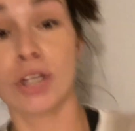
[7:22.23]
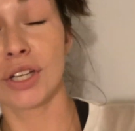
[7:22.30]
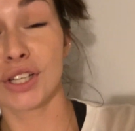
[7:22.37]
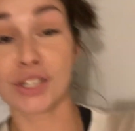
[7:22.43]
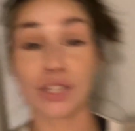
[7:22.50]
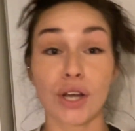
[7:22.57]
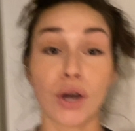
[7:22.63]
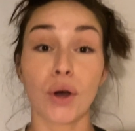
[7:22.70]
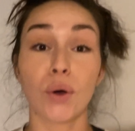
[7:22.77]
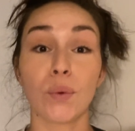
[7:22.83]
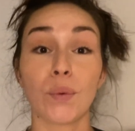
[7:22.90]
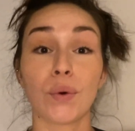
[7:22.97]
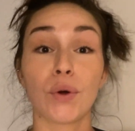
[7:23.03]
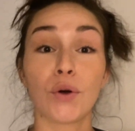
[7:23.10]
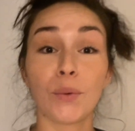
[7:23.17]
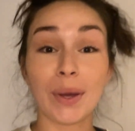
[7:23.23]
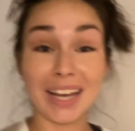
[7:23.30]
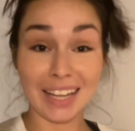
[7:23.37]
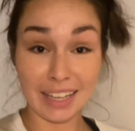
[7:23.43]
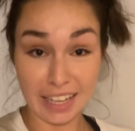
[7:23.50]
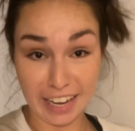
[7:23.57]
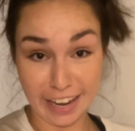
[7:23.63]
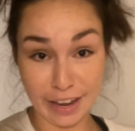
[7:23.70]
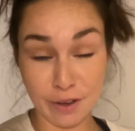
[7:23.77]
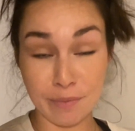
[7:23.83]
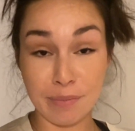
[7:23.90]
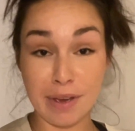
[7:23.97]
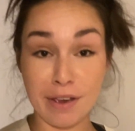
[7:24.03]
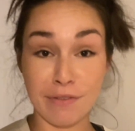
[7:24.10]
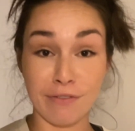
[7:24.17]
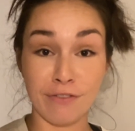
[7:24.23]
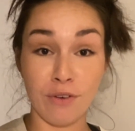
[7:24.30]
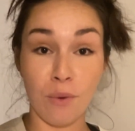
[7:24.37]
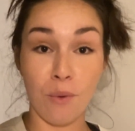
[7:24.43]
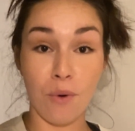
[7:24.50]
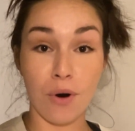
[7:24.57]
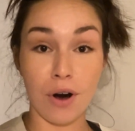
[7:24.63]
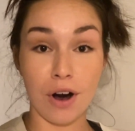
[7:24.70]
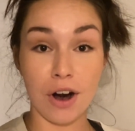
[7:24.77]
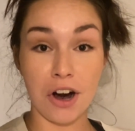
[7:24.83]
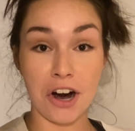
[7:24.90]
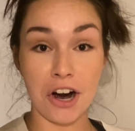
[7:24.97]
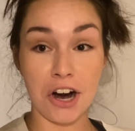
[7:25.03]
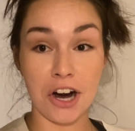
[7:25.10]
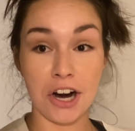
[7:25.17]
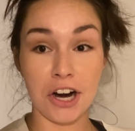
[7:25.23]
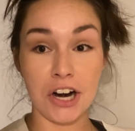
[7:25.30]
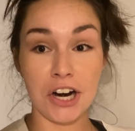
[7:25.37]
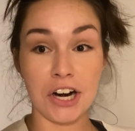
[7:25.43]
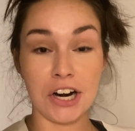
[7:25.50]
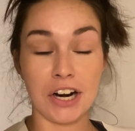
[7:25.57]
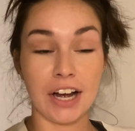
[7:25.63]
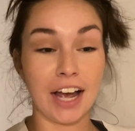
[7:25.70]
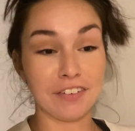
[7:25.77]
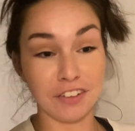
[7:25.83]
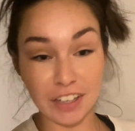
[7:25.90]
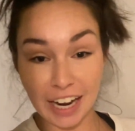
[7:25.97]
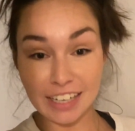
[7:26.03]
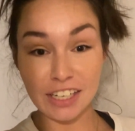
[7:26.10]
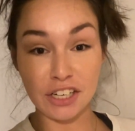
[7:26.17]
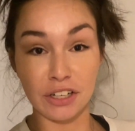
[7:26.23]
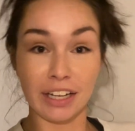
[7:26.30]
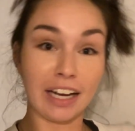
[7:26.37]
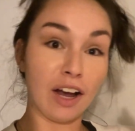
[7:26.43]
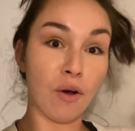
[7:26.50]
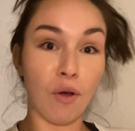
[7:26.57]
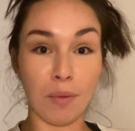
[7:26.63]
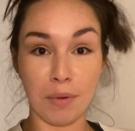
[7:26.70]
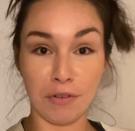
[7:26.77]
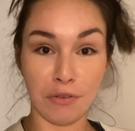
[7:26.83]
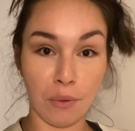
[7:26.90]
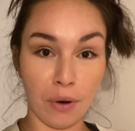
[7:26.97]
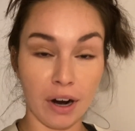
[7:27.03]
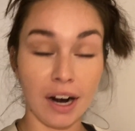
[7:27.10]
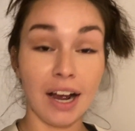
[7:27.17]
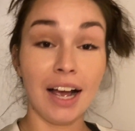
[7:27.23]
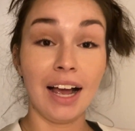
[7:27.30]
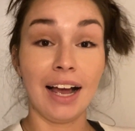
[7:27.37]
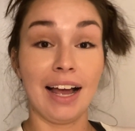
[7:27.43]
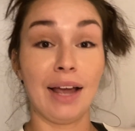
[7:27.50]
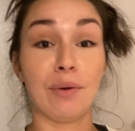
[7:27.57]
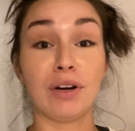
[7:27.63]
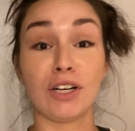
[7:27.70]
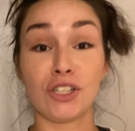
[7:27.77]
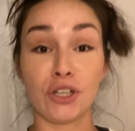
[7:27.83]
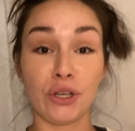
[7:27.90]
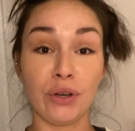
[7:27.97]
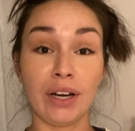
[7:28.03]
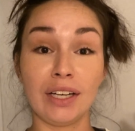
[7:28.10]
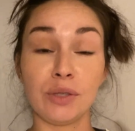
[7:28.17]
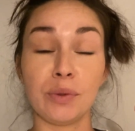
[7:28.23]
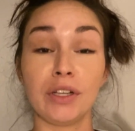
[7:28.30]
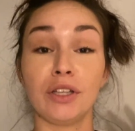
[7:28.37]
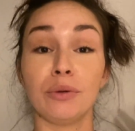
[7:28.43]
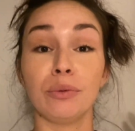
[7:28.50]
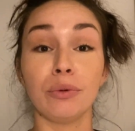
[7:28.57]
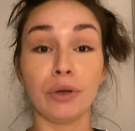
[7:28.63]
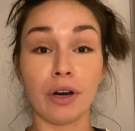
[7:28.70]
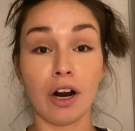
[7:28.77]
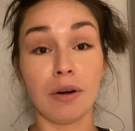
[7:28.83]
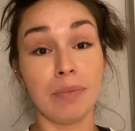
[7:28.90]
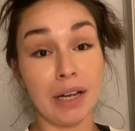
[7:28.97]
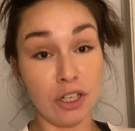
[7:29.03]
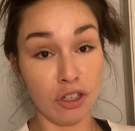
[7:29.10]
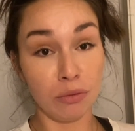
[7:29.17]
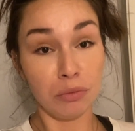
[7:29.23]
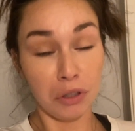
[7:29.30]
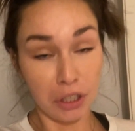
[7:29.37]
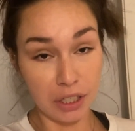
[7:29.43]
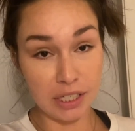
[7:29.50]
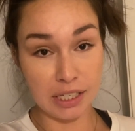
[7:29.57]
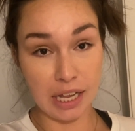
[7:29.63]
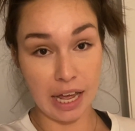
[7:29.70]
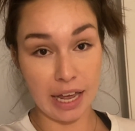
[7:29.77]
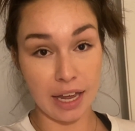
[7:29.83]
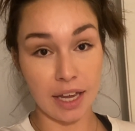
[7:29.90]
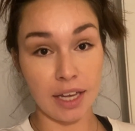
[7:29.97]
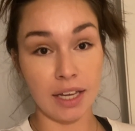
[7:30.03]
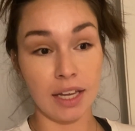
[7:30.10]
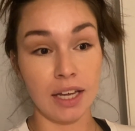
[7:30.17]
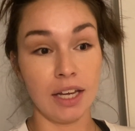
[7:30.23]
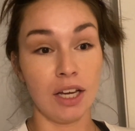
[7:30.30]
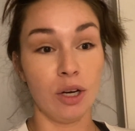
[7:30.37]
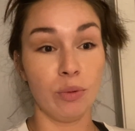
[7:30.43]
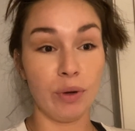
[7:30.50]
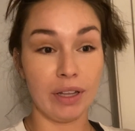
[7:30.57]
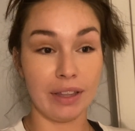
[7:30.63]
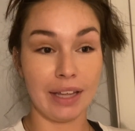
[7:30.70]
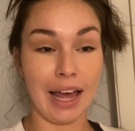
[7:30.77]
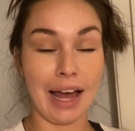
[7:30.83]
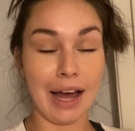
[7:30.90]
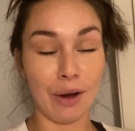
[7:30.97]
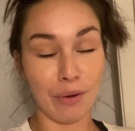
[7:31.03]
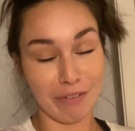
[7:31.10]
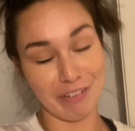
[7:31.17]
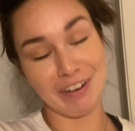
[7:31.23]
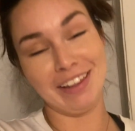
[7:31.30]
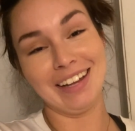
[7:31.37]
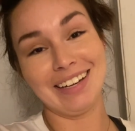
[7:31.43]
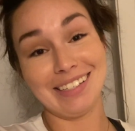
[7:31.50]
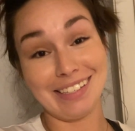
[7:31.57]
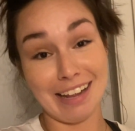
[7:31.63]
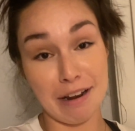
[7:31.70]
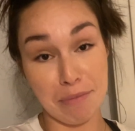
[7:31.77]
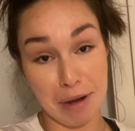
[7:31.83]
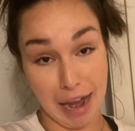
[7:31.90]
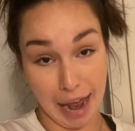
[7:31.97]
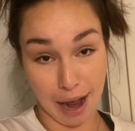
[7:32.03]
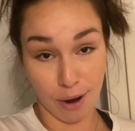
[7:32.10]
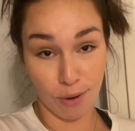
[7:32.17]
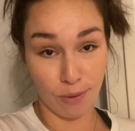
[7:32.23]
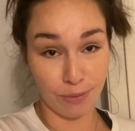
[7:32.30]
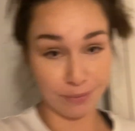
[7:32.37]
So quickly, before I forget to do like a whole before, I wanna show you guys what our bedroom looks like with how everything is set up now.